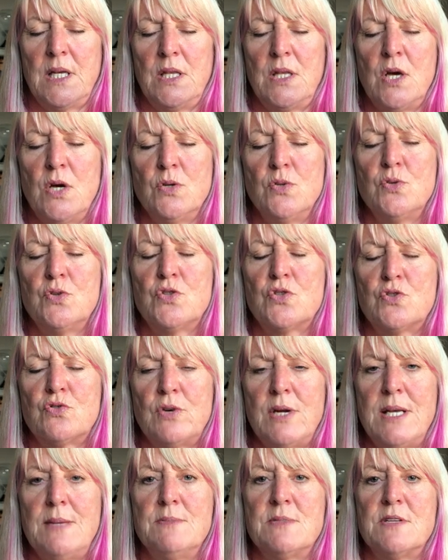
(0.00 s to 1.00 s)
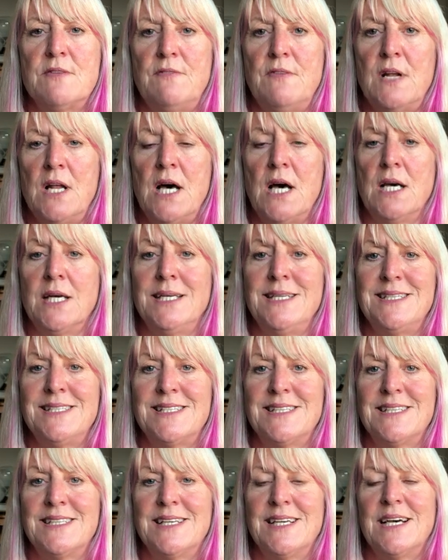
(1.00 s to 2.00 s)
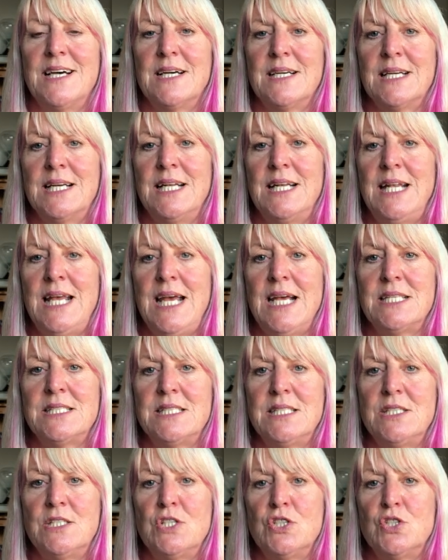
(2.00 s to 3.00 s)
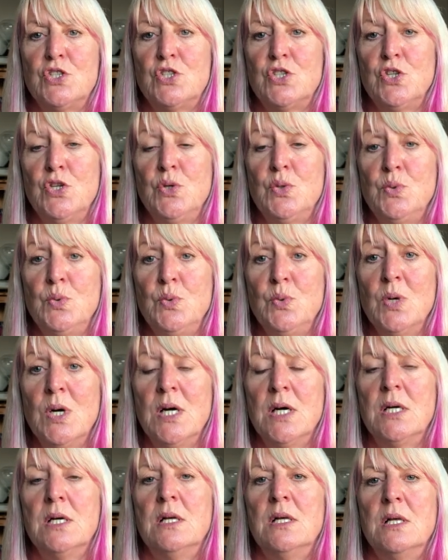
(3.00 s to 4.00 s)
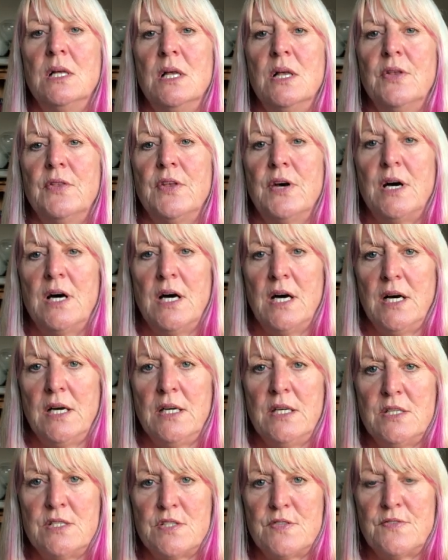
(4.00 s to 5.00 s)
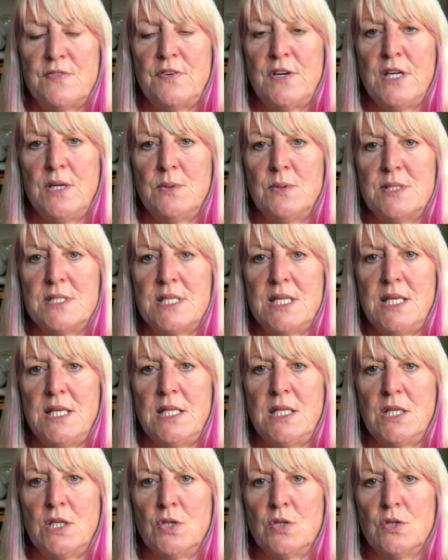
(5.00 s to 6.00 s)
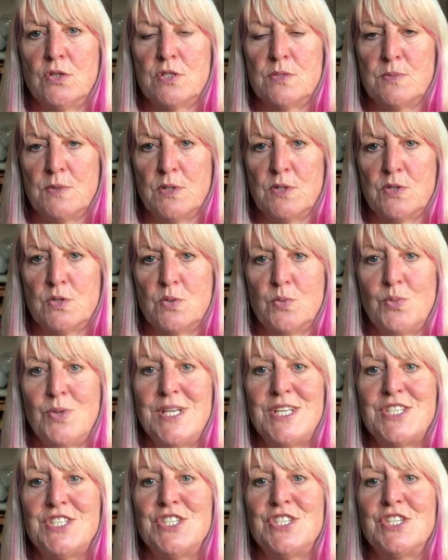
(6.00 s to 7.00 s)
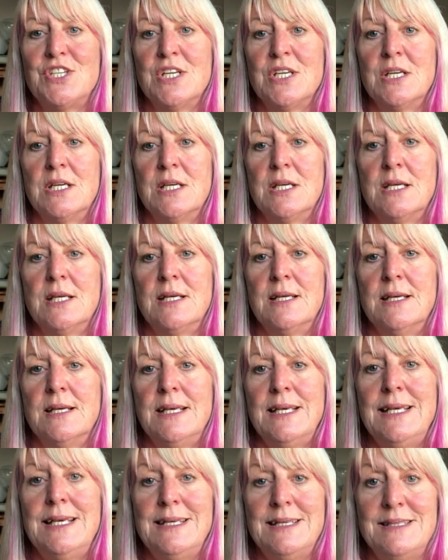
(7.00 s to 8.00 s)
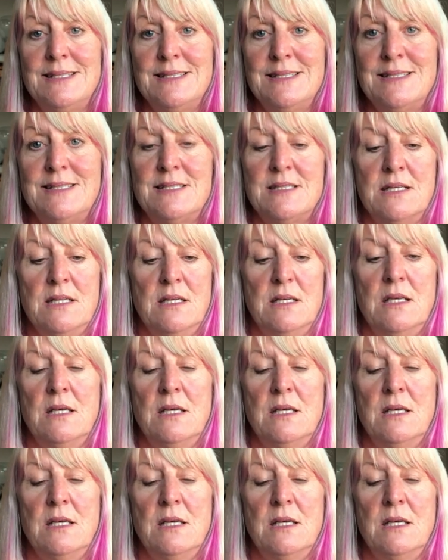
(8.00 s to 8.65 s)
Those streams of light are connected to the highest frequency in the cosmos, which is